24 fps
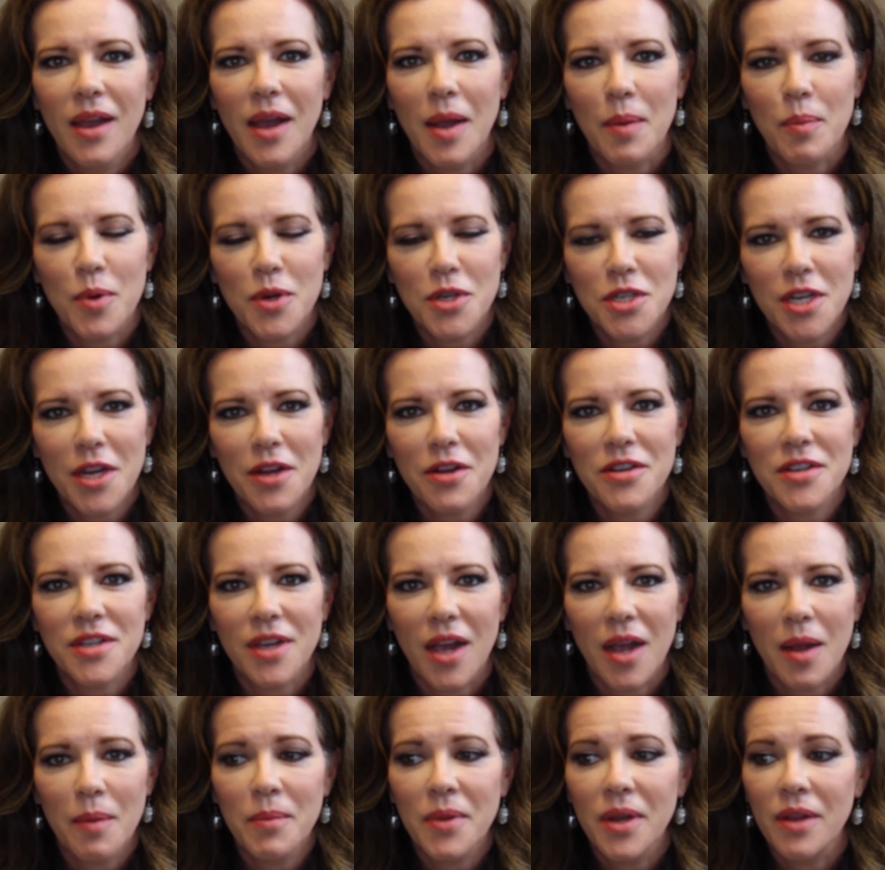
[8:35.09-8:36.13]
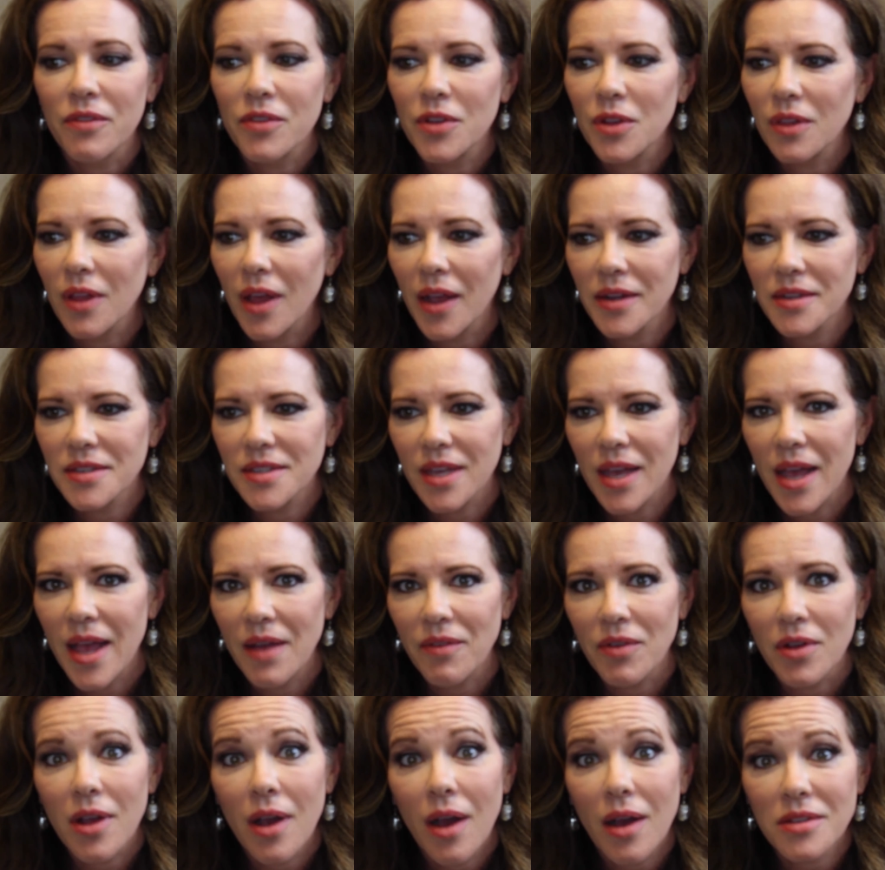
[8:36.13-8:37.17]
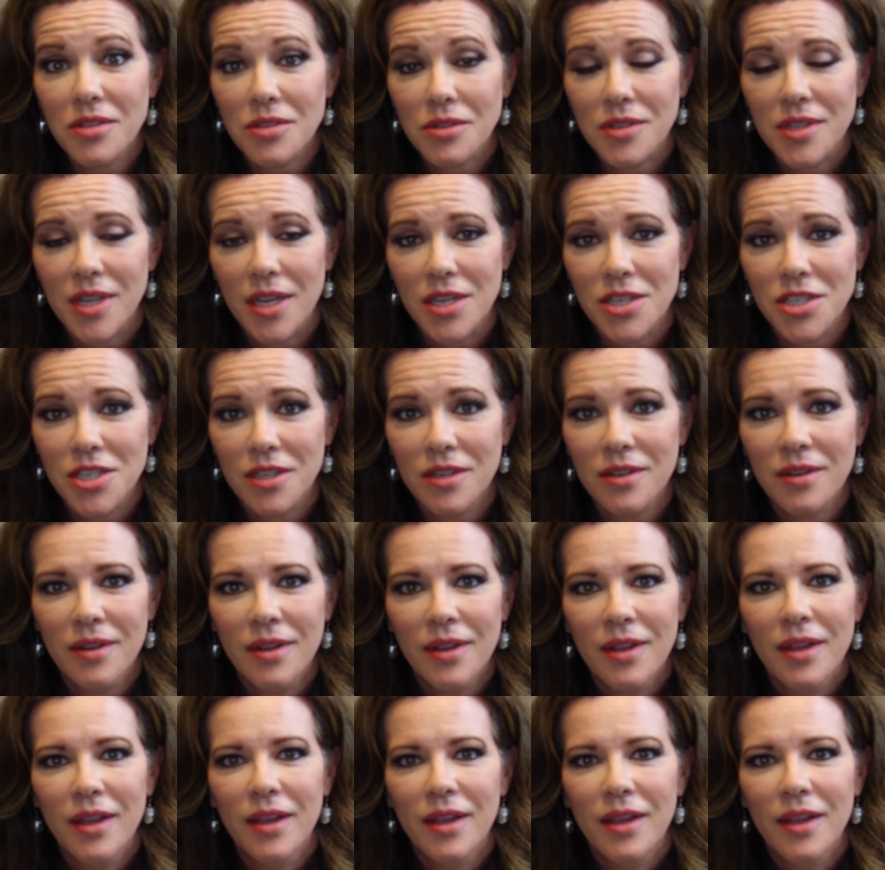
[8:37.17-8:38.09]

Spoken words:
I appreciate your time, and if you'd like to have a consultation,